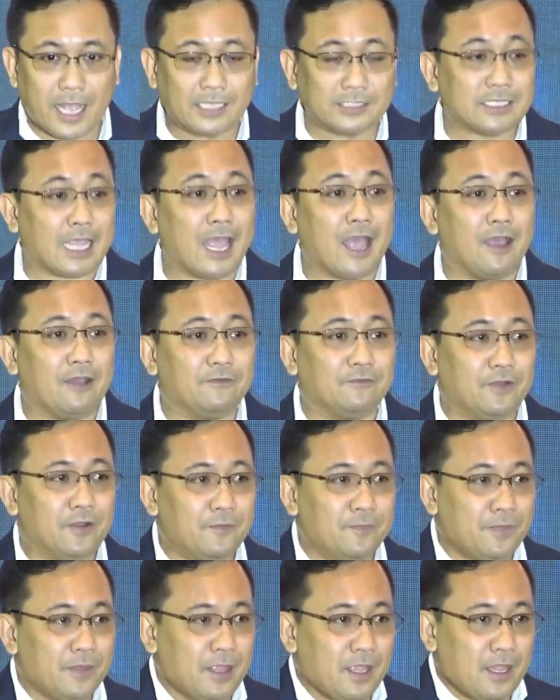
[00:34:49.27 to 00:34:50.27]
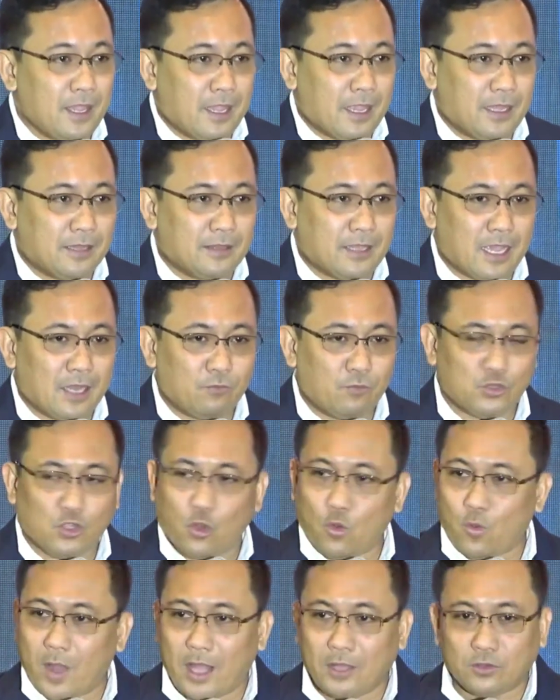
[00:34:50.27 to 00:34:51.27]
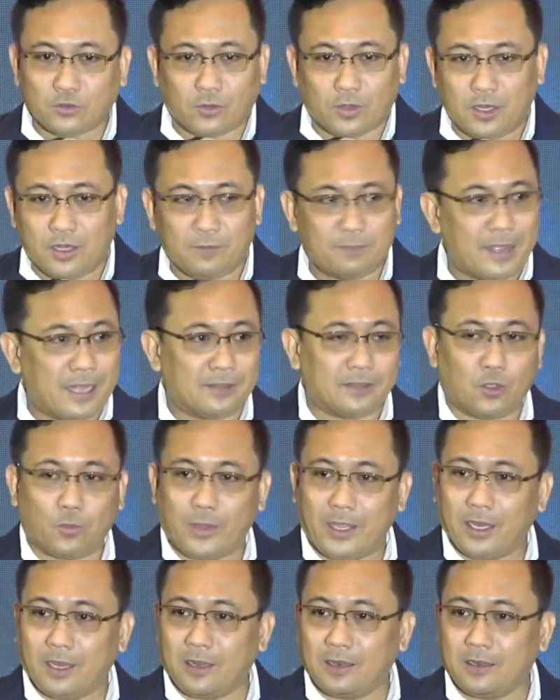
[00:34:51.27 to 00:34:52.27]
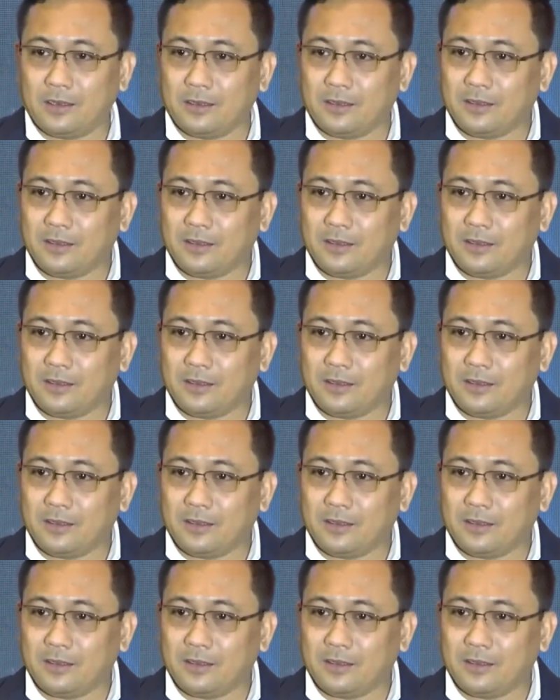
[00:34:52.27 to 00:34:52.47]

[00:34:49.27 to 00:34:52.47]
guys have, and then we don't want to reinvent the wheel.